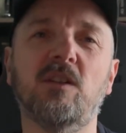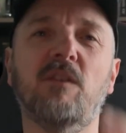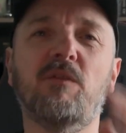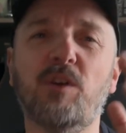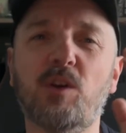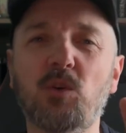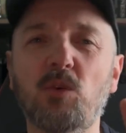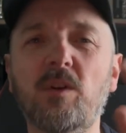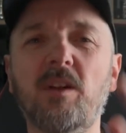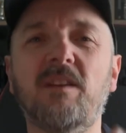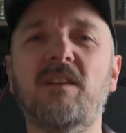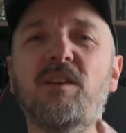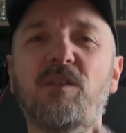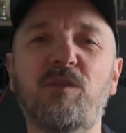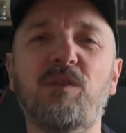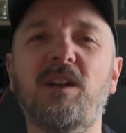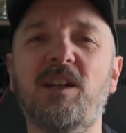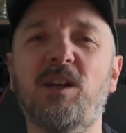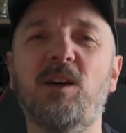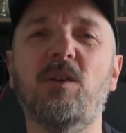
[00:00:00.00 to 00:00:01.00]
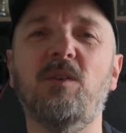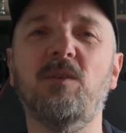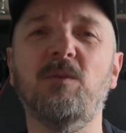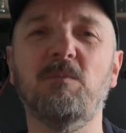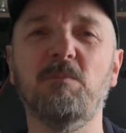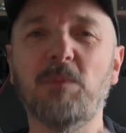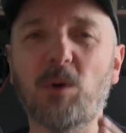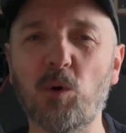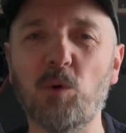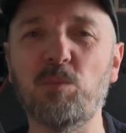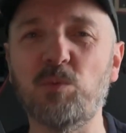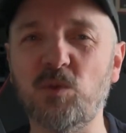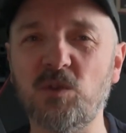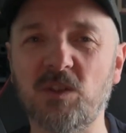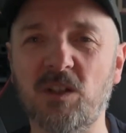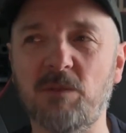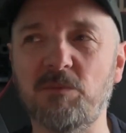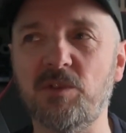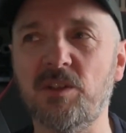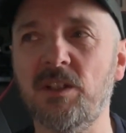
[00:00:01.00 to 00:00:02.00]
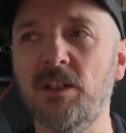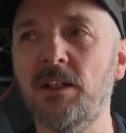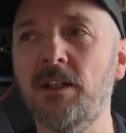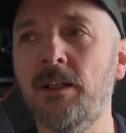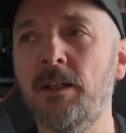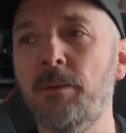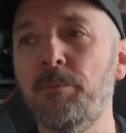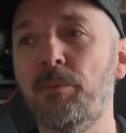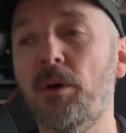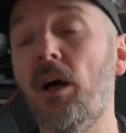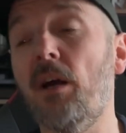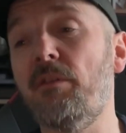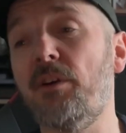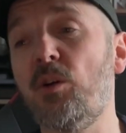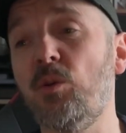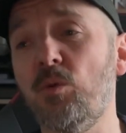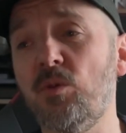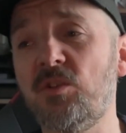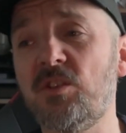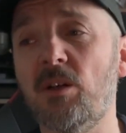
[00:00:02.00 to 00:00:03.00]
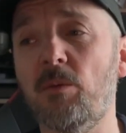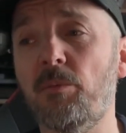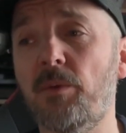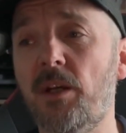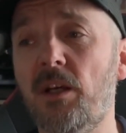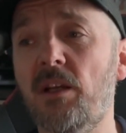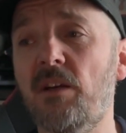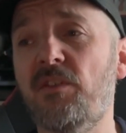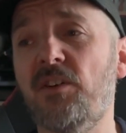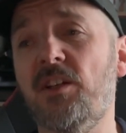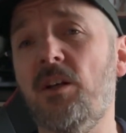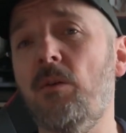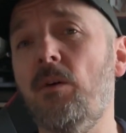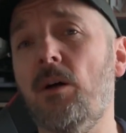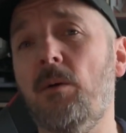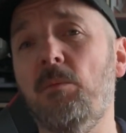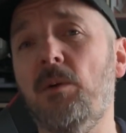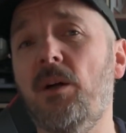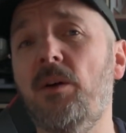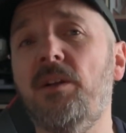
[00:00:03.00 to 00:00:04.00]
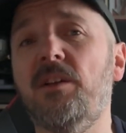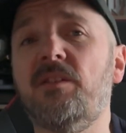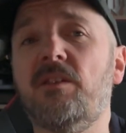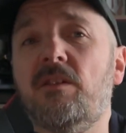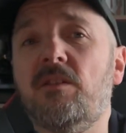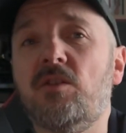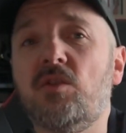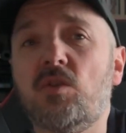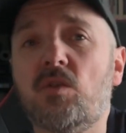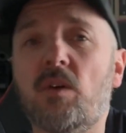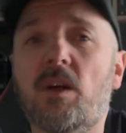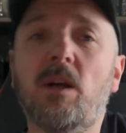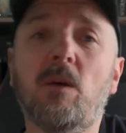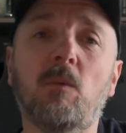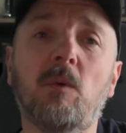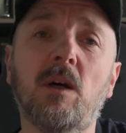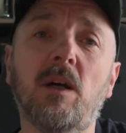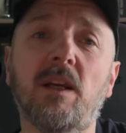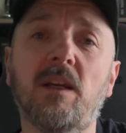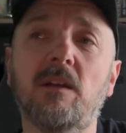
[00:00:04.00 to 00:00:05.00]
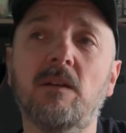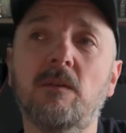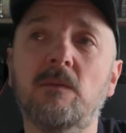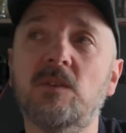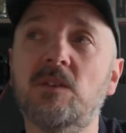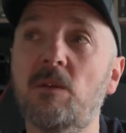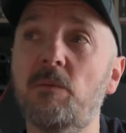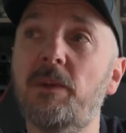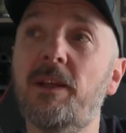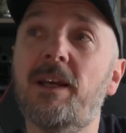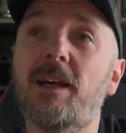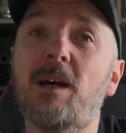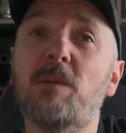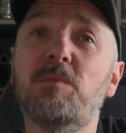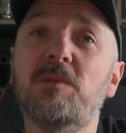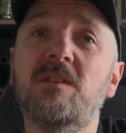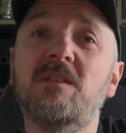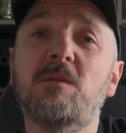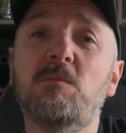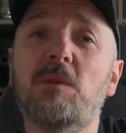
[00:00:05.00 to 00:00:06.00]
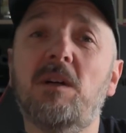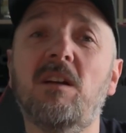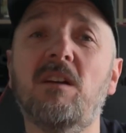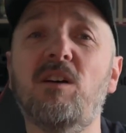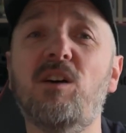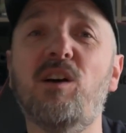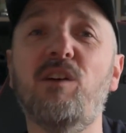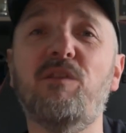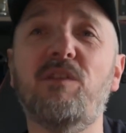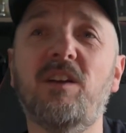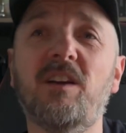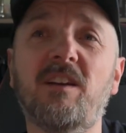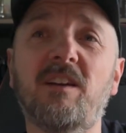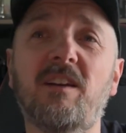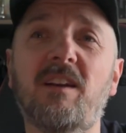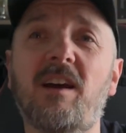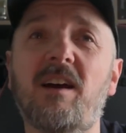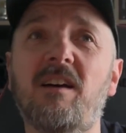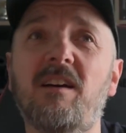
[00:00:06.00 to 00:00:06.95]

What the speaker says: I've recorded this video multiple times, but I record something, and if I don't upload it straight away, something happens in my life, and